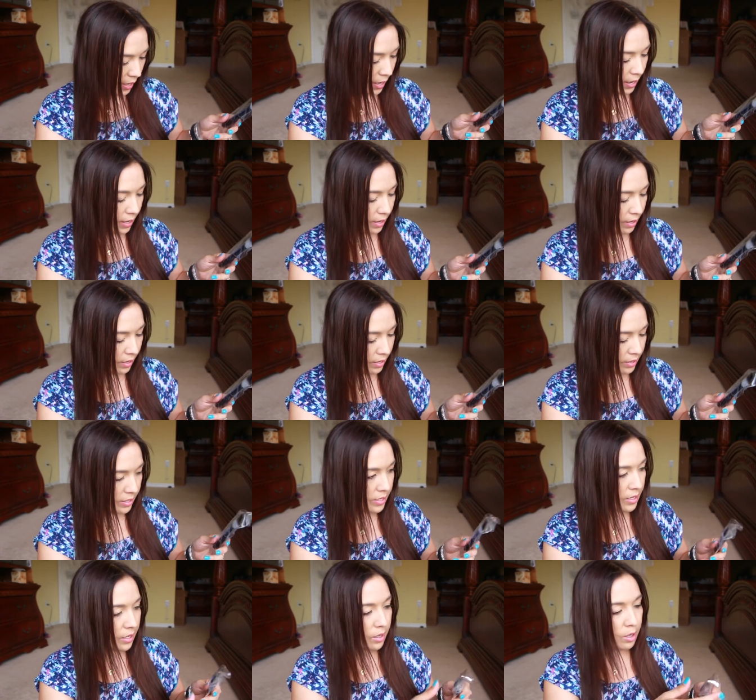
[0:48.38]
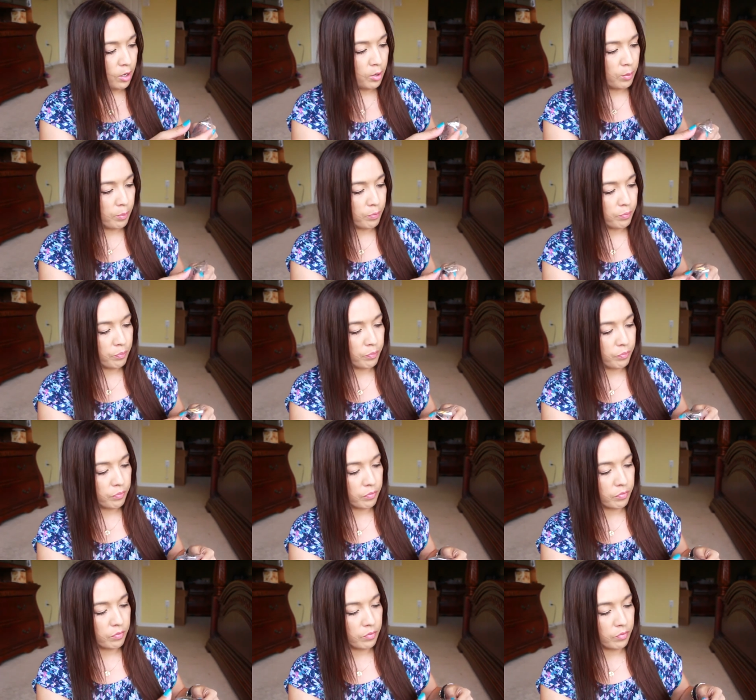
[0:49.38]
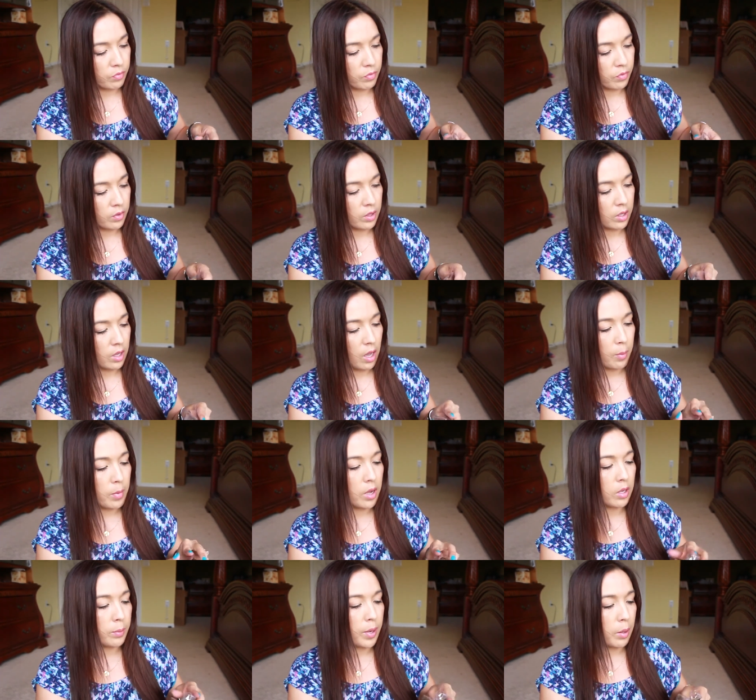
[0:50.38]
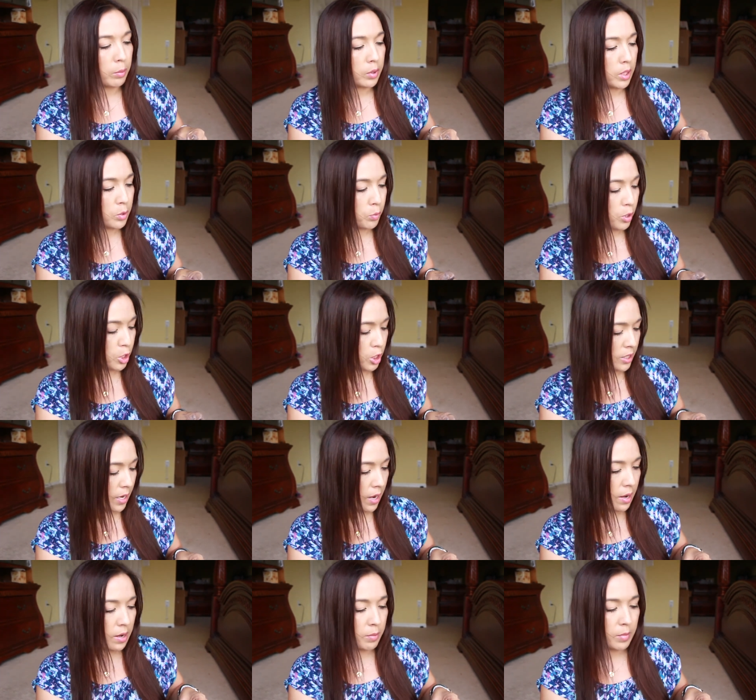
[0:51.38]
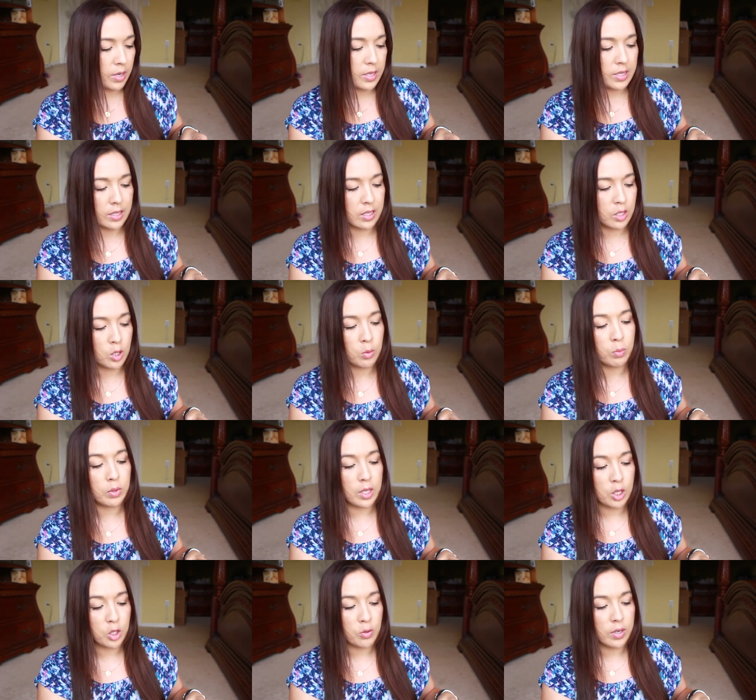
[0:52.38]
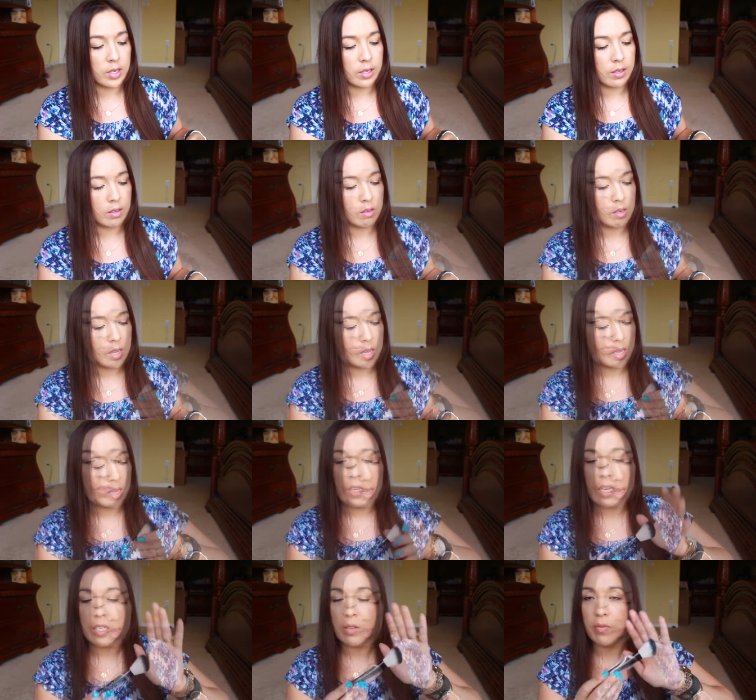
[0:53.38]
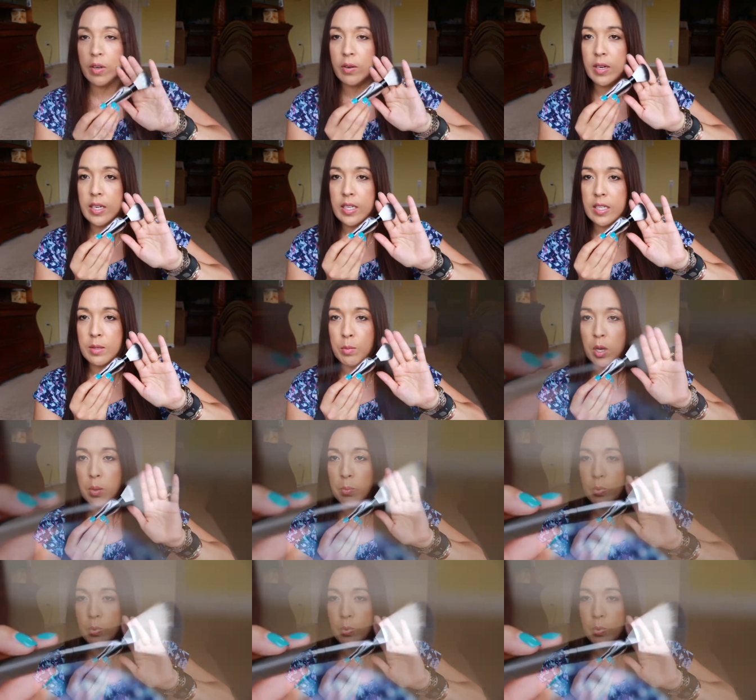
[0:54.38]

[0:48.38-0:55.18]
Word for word: And um, I'm all about blush brushes. I'm addicted to blush right now. It's a very small